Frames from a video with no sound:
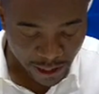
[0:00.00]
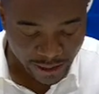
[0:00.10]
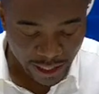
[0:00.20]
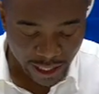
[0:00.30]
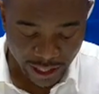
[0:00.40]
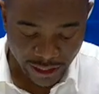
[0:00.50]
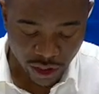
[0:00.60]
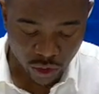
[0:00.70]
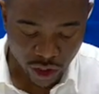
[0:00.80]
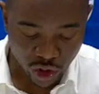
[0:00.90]

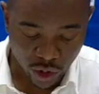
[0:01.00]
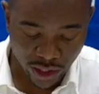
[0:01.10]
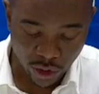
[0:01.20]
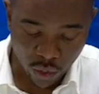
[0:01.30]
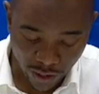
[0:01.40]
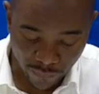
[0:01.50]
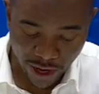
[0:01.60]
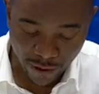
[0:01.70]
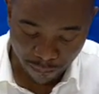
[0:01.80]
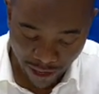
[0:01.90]
accelerated to ensure that
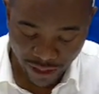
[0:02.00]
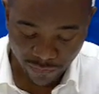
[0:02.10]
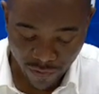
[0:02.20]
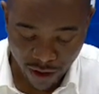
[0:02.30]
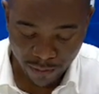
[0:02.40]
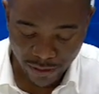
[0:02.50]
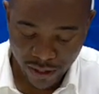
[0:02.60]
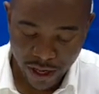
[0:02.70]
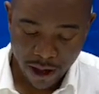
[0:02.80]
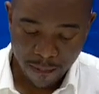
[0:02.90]
qualifying black farmers
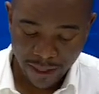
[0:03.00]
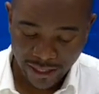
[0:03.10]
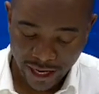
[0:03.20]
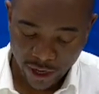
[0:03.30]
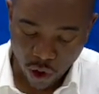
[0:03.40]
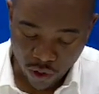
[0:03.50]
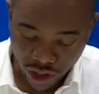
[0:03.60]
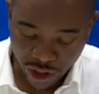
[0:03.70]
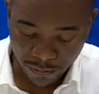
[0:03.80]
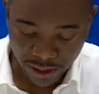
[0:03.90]
must take
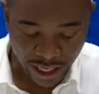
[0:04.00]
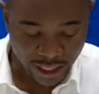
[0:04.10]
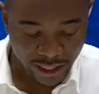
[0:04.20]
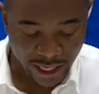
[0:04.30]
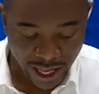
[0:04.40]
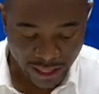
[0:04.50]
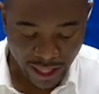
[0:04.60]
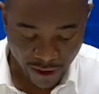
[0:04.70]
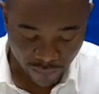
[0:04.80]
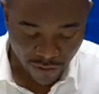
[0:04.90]
ownership stake in the land
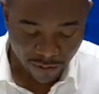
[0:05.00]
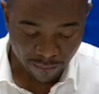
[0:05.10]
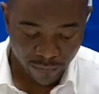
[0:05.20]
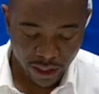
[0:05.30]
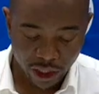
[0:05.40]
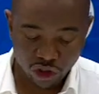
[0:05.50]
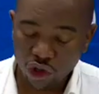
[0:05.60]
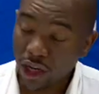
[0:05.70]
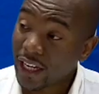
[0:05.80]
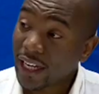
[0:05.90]
they farm,
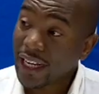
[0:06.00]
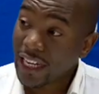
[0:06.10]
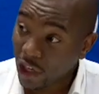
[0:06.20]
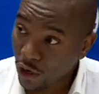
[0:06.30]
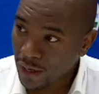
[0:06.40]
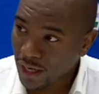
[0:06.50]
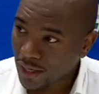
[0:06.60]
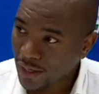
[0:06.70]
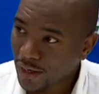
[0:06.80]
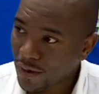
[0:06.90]
ensuring economic
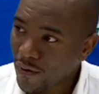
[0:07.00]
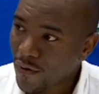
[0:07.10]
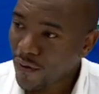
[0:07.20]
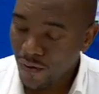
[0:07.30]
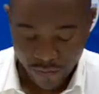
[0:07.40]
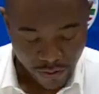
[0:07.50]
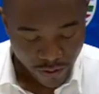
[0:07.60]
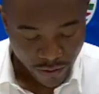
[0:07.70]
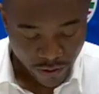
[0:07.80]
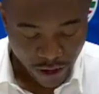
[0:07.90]

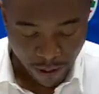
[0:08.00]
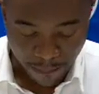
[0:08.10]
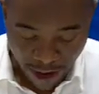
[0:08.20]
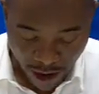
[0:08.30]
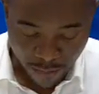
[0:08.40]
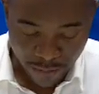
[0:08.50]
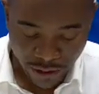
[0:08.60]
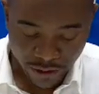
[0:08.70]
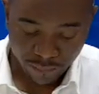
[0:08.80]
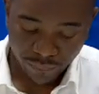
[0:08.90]

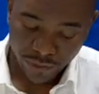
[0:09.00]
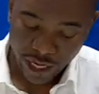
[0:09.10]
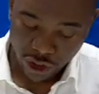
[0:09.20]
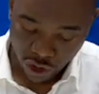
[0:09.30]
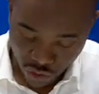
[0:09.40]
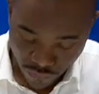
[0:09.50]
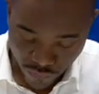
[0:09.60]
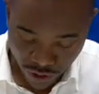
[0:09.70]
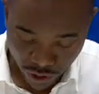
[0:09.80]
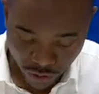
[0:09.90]
empowerment and true
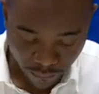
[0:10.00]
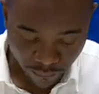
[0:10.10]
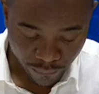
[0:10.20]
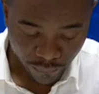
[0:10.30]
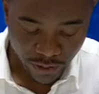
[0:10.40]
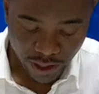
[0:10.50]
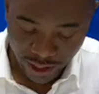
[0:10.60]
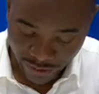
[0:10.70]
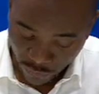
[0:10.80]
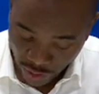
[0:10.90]
freedom.
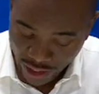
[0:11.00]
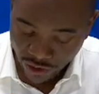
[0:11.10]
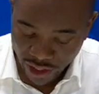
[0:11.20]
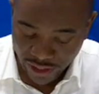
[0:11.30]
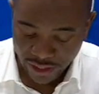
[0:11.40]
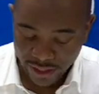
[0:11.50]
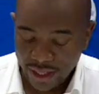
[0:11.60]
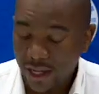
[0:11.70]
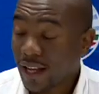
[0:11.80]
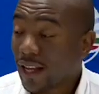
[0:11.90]
It's for that reason
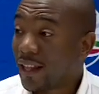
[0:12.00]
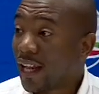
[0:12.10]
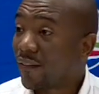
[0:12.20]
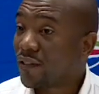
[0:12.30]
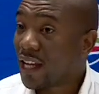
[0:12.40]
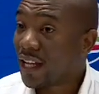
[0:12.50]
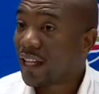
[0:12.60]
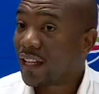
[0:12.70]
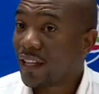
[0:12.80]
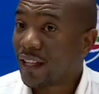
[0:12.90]
that I've
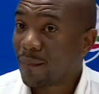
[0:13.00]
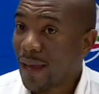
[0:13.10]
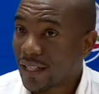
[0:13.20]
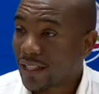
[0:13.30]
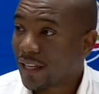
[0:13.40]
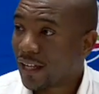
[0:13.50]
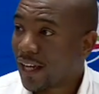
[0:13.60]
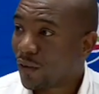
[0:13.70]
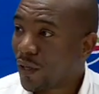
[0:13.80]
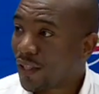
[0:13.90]
taken the matter
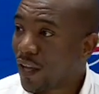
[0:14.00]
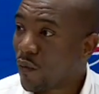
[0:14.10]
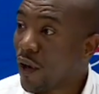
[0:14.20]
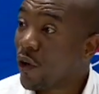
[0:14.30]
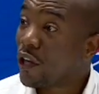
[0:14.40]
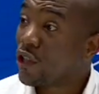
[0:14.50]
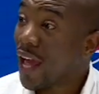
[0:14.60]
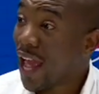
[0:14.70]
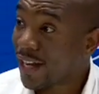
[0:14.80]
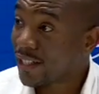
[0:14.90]
and we're saying we're going to
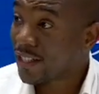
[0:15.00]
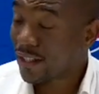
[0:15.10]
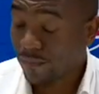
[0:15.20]
act